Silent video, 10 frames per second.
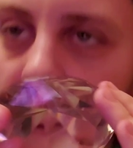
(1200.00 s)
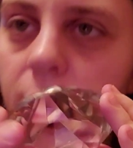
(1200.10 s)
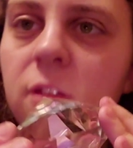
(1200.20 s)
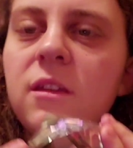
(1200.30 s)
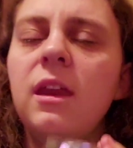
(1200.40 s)
and
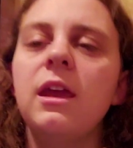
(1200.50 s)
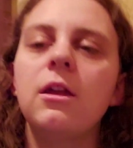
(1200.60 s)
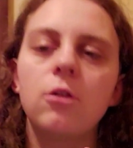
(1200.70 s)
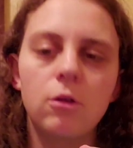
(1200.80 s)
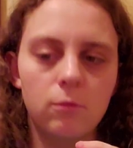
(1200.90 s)
it was sitting
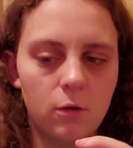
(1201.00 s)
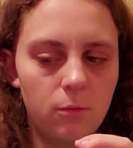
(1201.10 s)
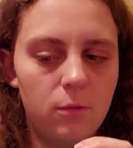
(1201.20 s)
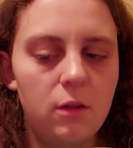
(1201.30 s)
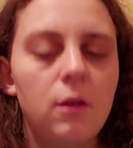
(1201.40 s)
in her
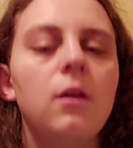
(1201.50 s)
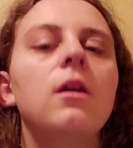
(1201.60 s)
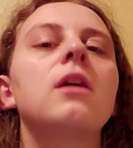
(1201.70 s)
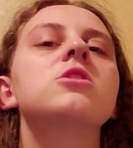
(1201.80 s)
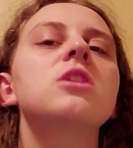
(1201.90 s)
room,
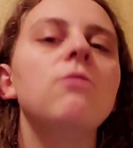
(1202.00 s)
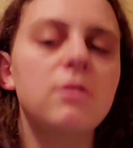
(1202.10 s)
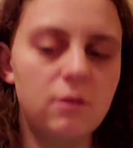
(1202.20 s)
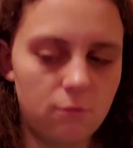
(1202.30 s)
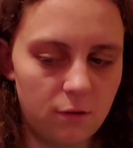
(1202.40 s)
and she
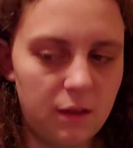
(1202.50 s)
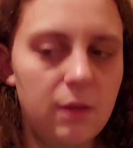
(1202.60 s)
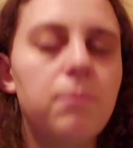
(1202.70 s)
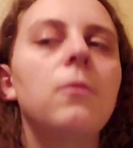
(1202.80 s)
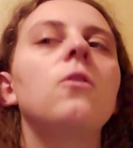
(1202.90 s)
wasn't
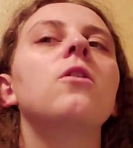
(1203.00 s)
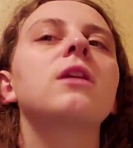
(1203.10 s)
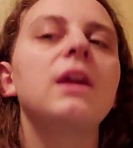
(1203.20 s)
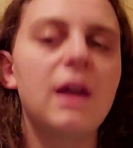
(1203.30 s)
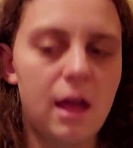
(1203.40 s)
really
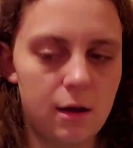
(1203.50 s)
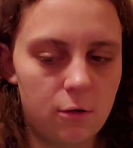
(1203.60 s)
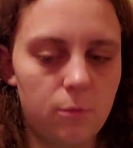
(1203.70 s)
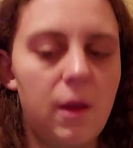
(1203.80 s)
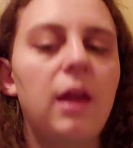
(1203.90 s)
looking at
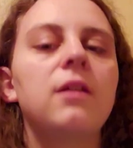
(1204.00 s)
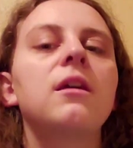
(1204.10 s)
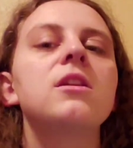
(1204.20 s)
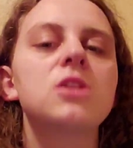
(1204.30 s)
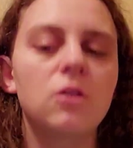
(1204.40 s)
it or paying
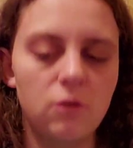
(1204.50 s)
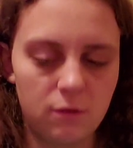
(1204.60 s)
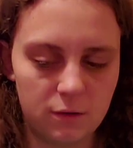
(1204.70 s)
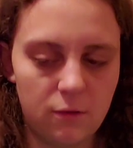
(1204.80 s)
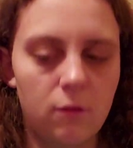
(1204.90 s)
attention
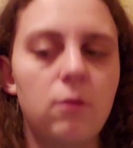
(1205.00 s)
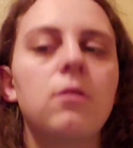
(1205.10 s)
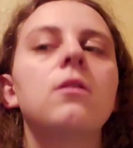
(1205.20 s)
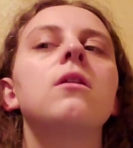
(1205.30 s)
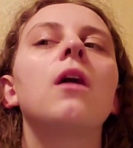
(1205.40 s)
to it,
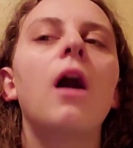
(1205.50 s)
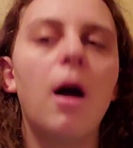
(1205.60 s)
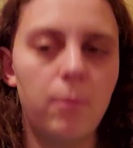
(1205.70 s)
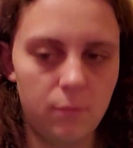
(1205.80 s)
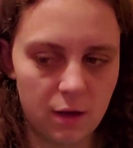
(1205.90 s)
so
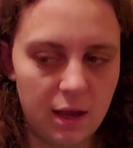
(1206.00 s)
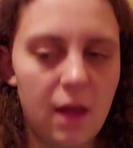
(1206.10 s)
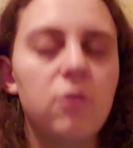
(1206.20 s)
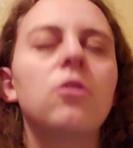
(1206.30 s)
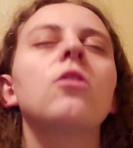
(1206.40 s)
I
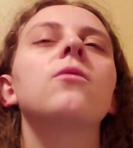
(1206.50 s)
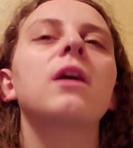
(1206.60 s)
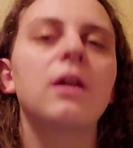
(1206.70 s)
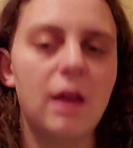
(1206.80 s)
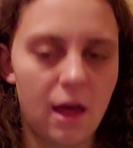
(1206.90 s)
asked her if
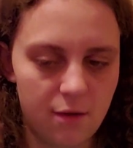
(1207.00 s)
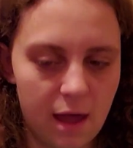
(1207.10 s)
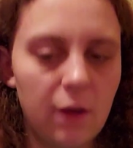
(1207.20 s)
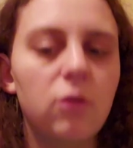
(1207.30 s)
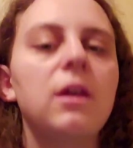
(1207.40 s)
I could have,
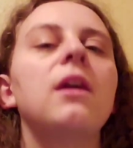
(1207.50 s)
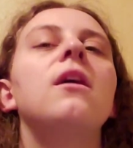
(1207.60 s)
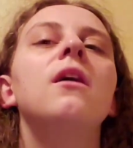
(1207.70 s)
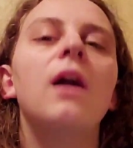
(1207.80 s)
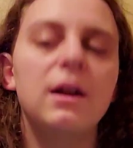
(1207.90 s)
actually,
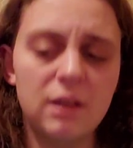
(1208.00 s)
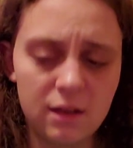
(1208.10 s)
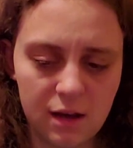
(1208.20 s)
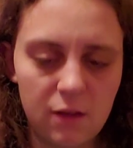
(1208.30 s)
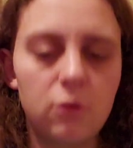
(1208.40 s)
I
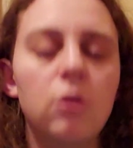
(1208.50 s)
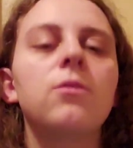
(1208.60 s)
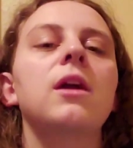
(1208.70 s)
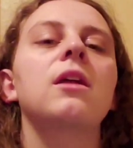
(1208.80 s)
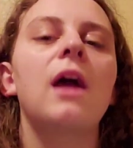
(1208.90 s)
didn't ask her
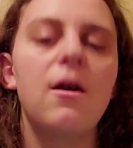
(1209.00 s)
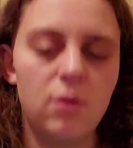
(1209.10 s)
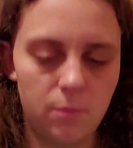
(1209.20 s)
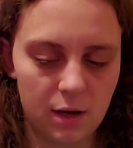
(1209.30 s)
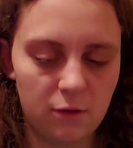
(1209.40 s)
if I could have
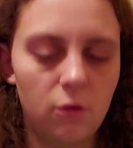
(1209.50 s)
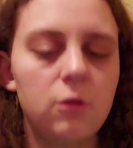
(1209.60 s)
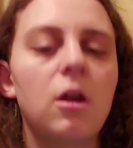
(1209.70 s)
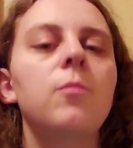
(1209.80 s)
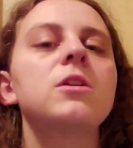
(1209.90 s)
it, but I
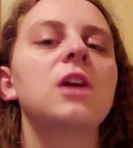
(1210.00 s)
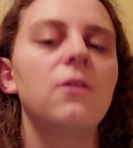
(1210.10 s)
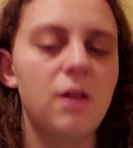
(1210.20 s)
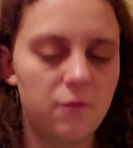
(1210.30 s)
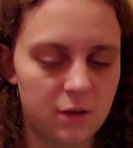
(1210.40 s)
told her how much I
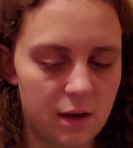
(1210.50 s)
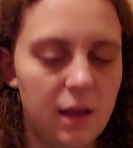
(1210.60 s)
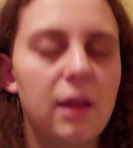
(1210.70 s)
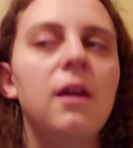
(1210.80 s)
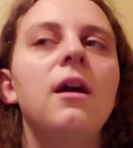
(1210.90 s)
loved it.
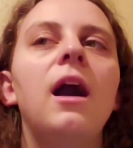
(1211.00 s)
I